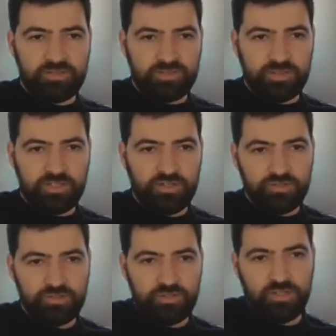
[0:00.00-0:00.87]
a
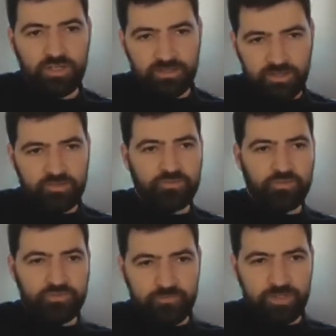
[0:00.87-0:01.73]
year, and out of
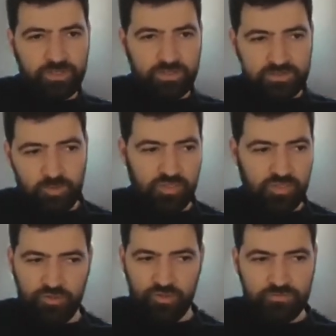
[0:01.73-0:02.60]
those 50 cadets,
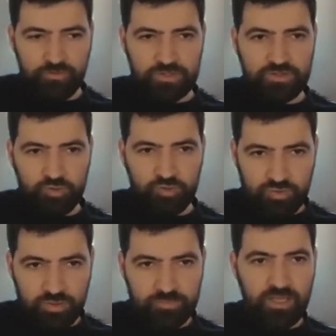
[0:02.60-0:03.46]
about 30 finish the
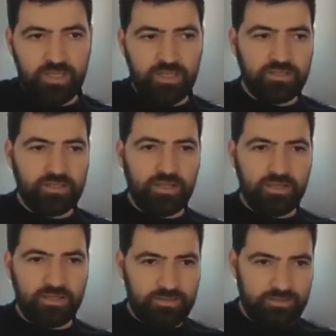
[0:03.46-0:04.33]
program. And
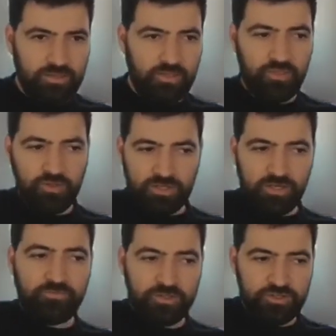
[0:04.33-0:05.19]
okay, the 30
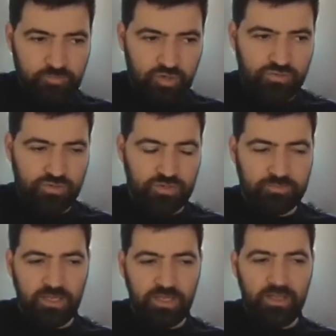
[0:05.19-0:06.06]
that finish the program
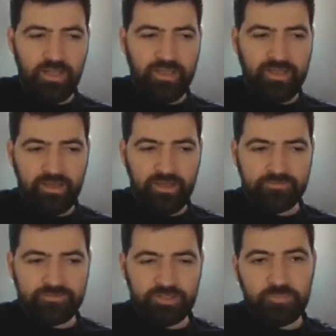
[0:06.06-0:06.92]

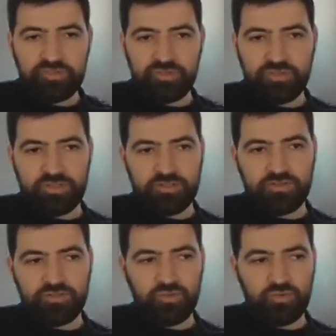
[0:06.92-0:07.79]
have the opportunity
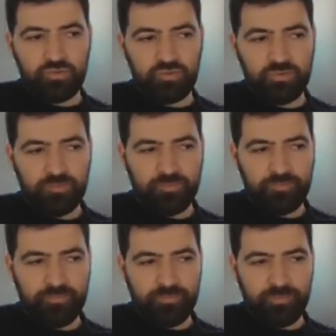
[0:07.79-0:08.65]
to
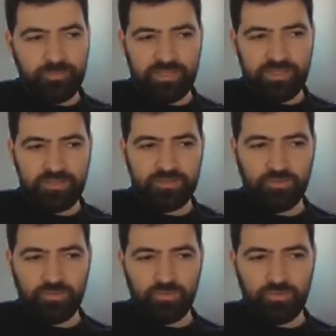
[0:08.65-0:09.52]
pick
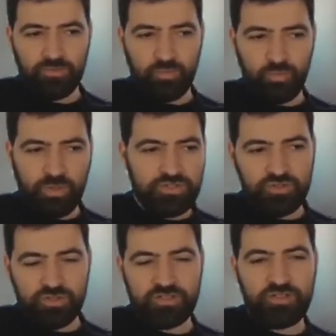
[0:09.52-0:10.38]
which
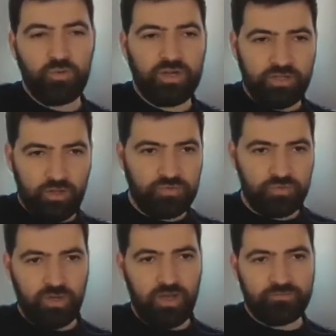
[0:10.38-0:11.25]
unit they want to go
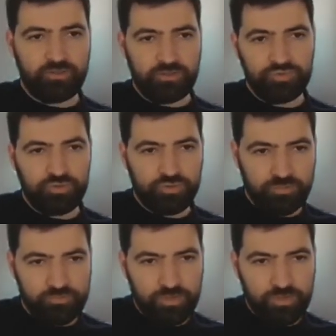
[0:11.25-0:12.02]
to after the program,